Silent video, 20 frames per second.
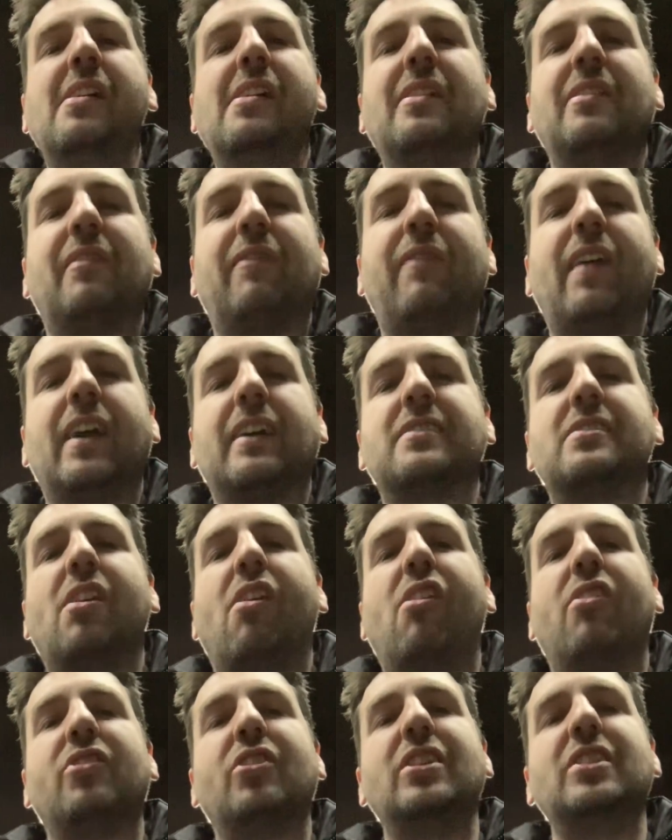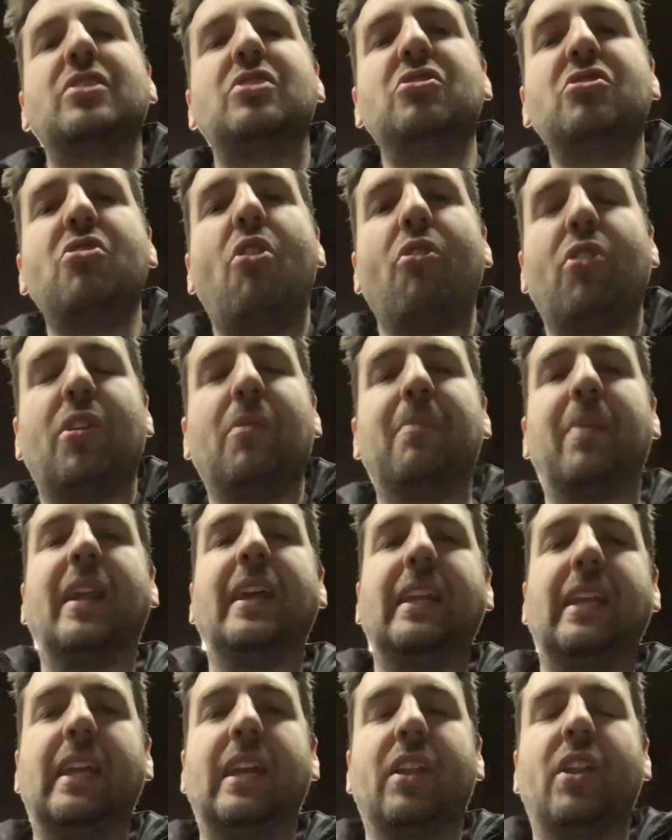the facts are that it's not
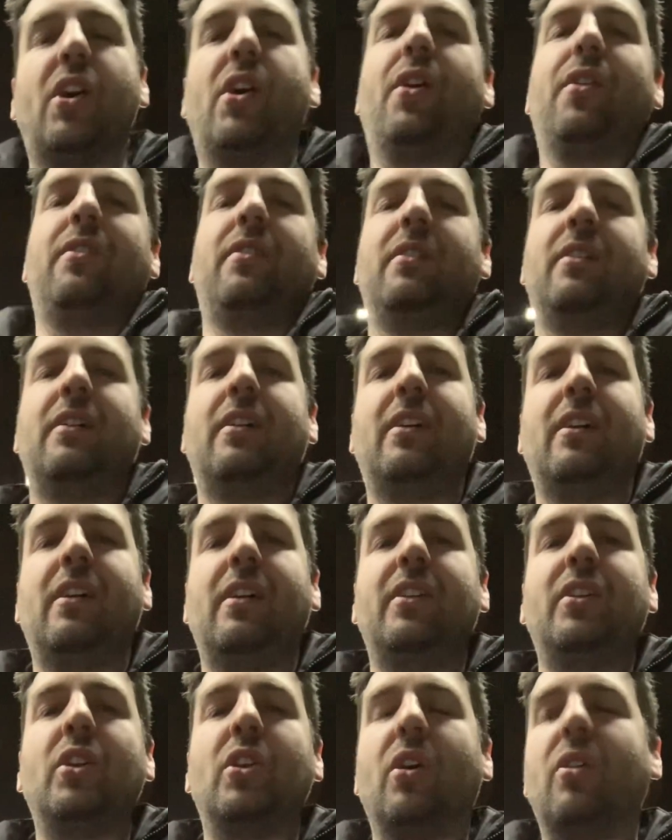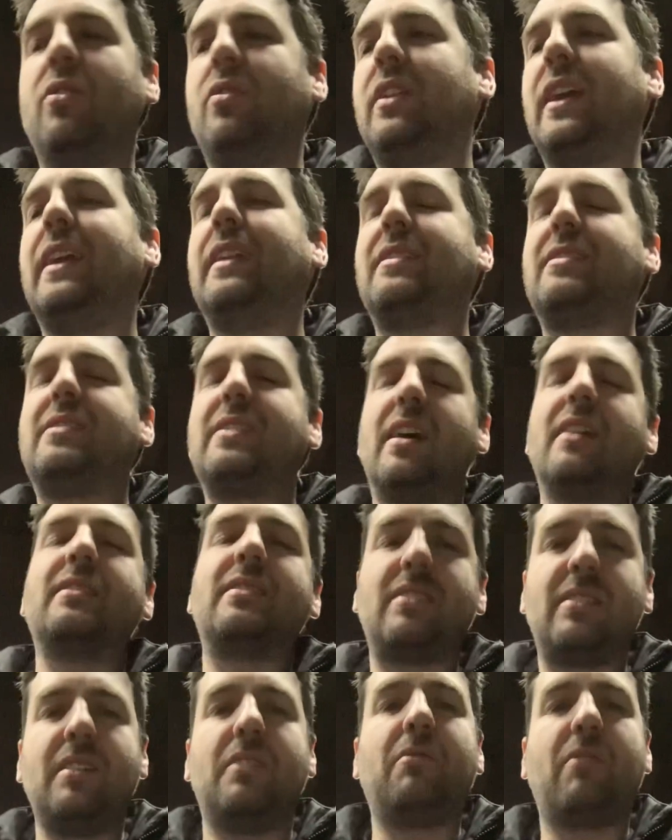completely inert. You know, it does
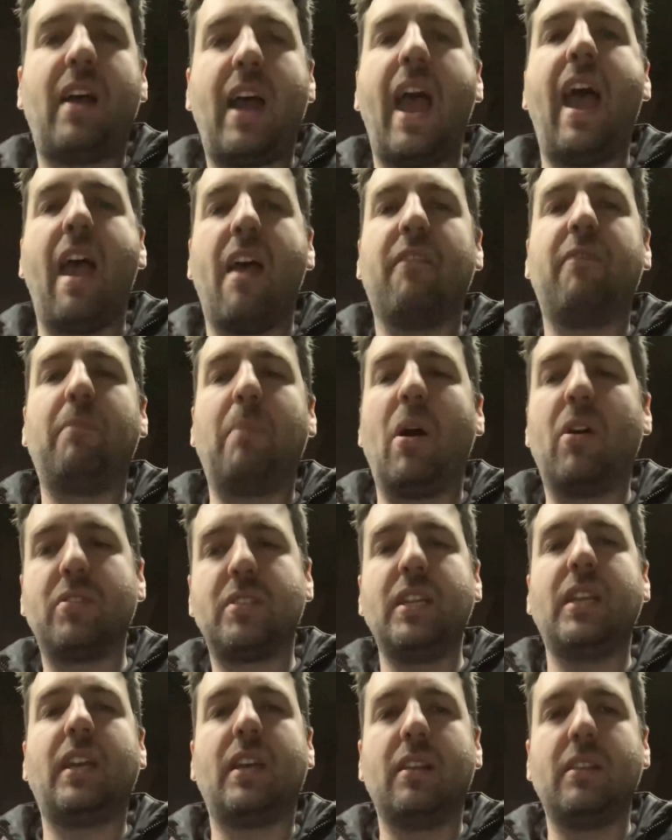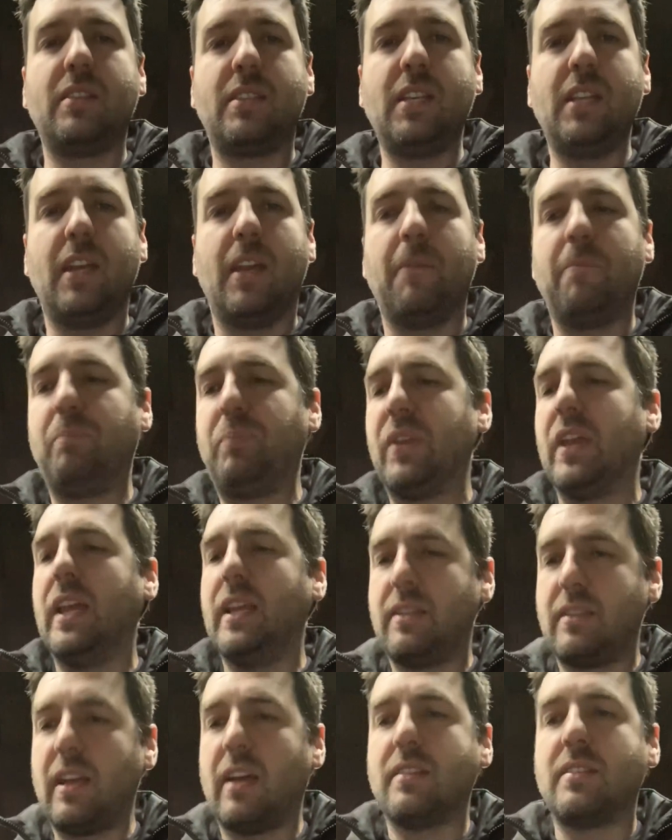still have particulates in it.
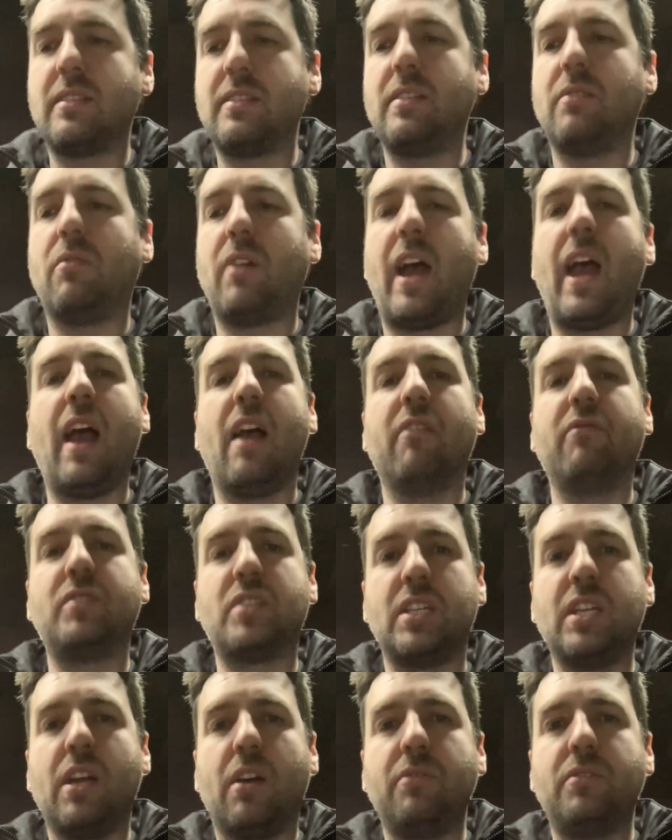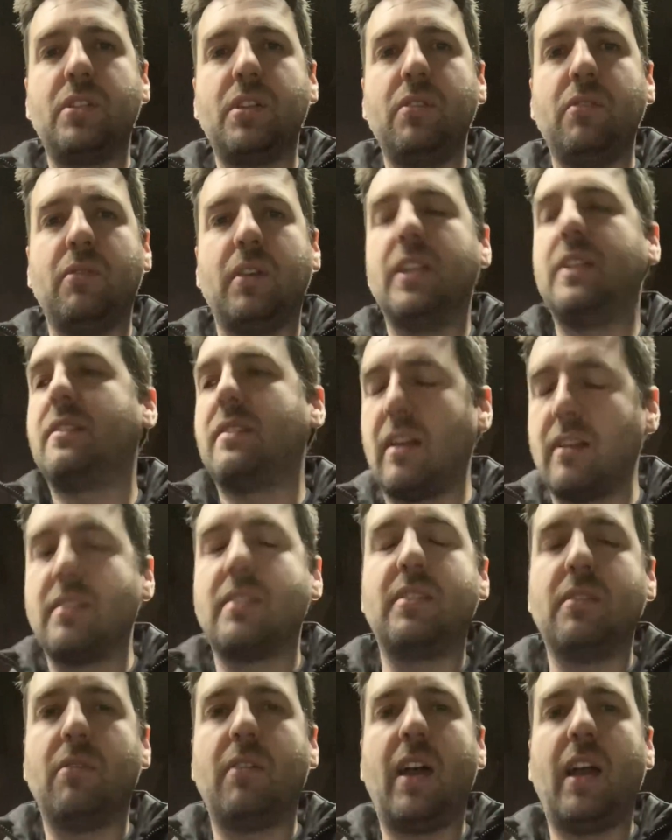It does still have CO2. It does
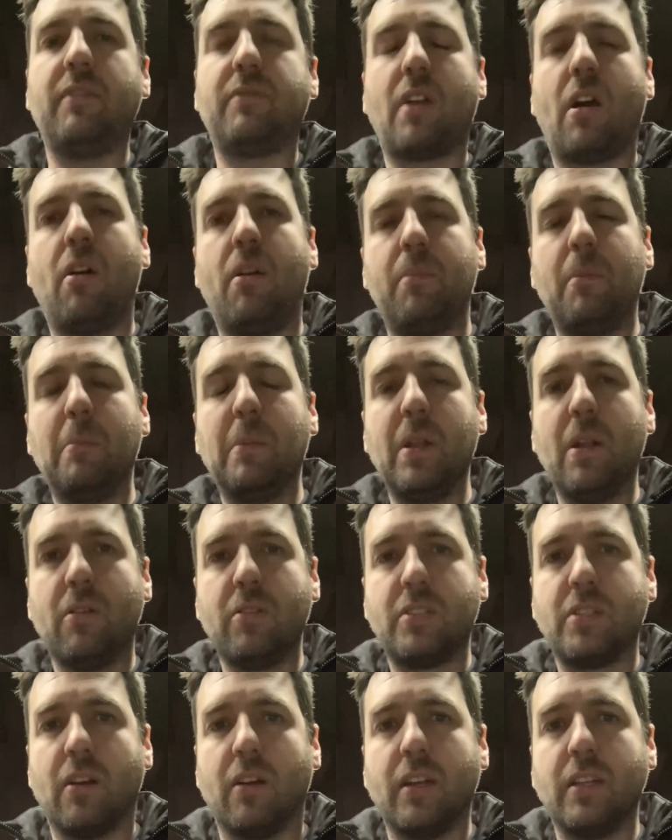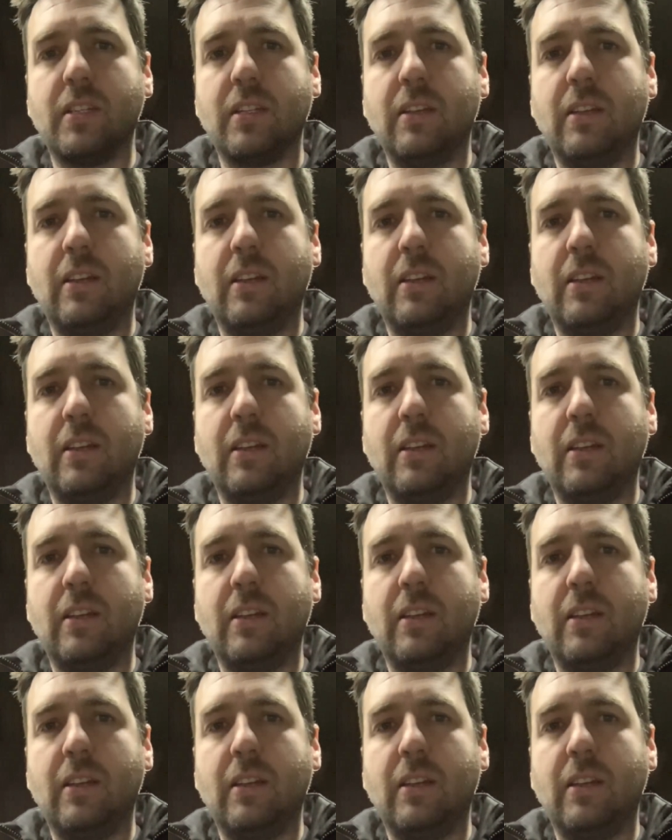still have carbon monoxide.